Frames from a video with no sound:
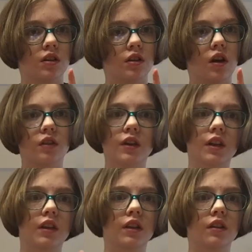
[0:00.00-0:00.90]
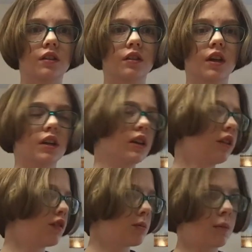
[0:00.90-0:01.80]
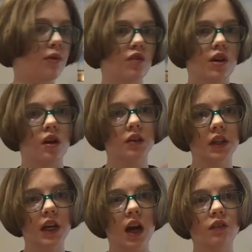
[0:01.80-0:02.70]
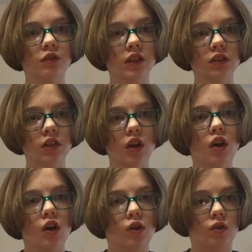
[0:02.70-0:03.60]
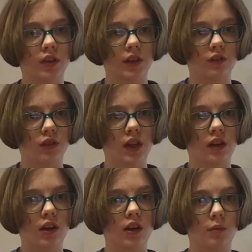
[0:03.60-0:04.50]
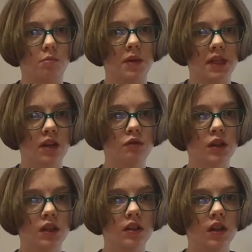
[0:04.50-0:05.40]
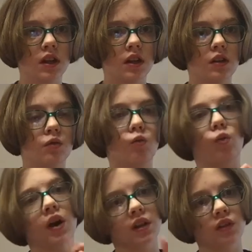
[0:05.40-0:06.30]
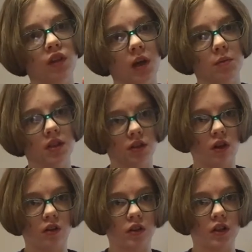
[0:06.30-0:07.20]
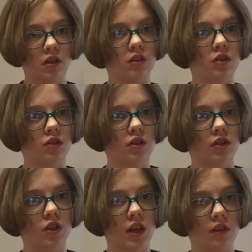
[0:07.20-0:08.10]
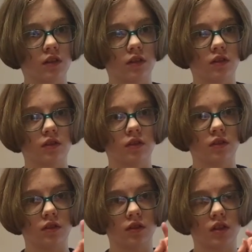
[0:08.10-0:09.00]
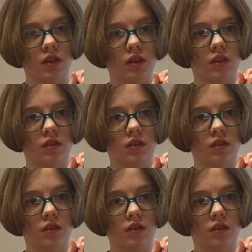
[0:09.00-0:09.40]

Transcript: already, I can't remember if they already have one or if they are making one. One of them is called the Sisters Channel, and